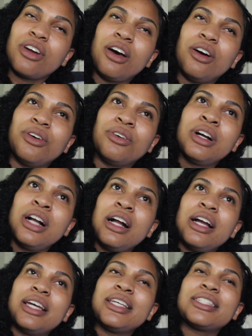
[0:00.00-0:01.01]
know.
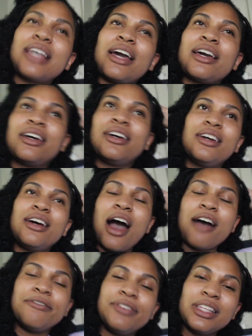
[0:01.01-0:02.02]
It's like,
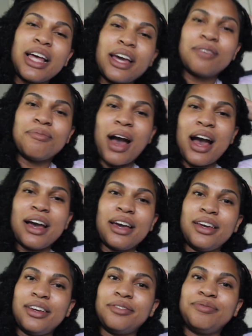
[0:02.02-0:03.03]
I feel like
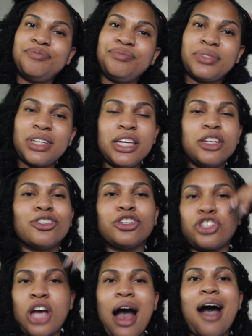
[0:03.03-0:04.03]
my inner
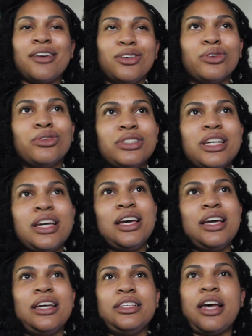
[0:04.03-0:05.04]
child
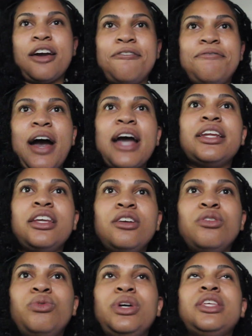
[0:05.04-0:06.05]
is like
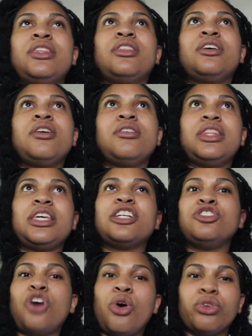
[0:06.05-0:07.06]
fighting with the
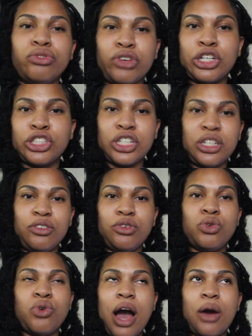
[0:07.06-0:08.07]
adult version of
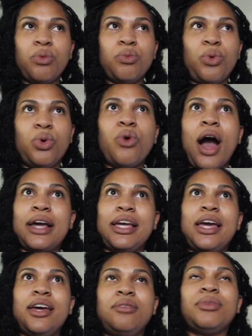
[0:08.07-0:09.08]
who I who I
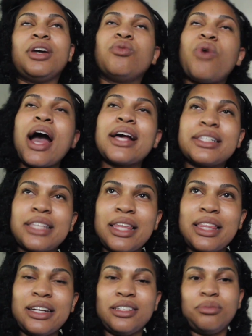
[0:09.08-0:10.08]
am. And why I say
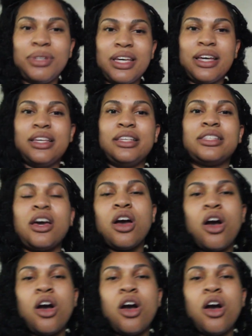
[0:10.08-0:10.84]
that is because